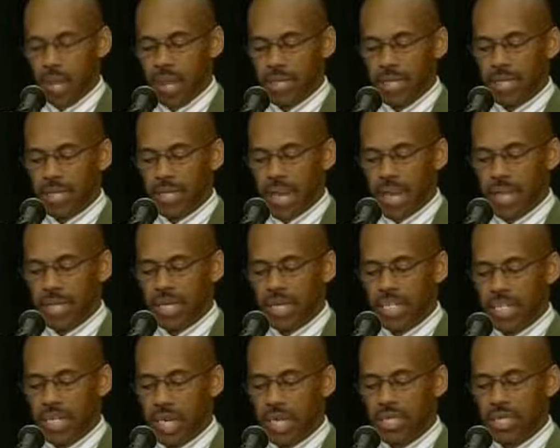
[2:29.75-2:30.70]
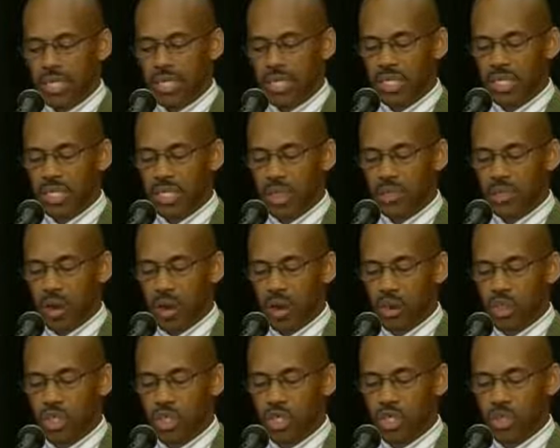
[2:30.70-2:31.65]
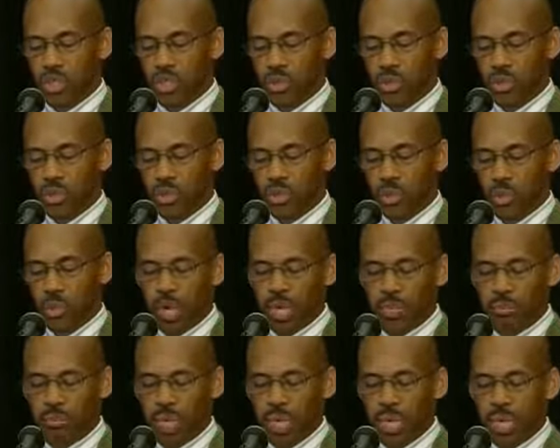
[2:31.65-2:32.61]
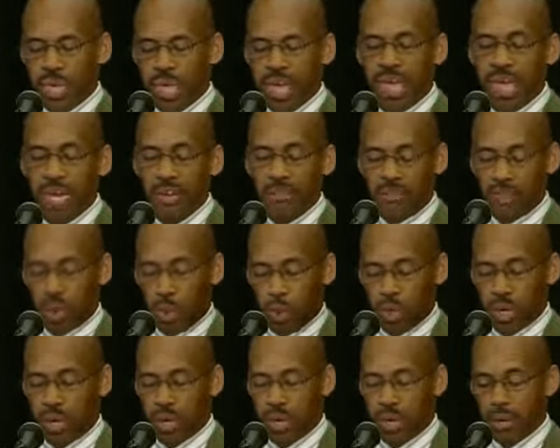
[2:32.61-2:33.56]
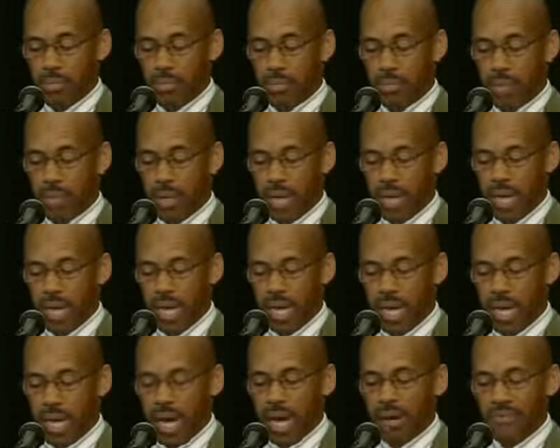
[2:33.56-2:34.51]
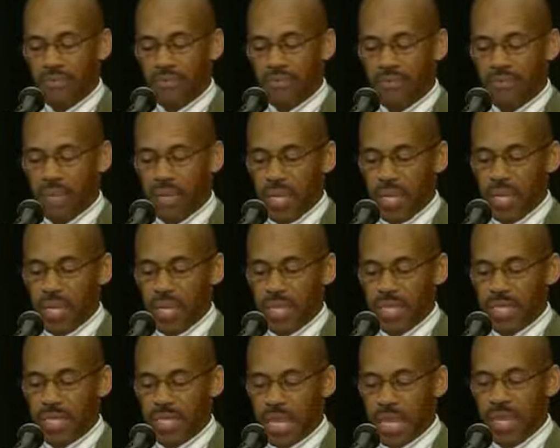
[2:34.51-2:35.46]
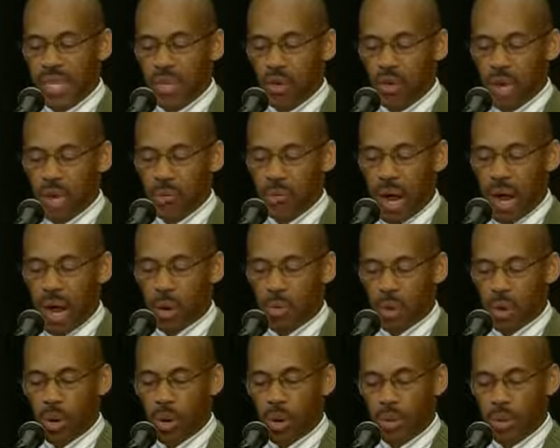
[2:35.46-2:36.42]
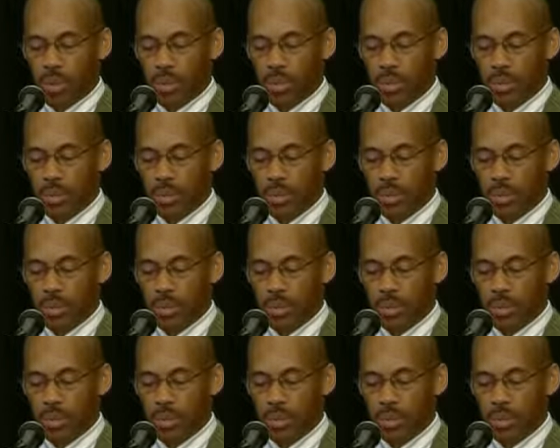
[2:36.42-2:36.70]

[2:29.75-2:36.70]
Then said Jesus to those Jews which believed on him. What? If ye continue in my word.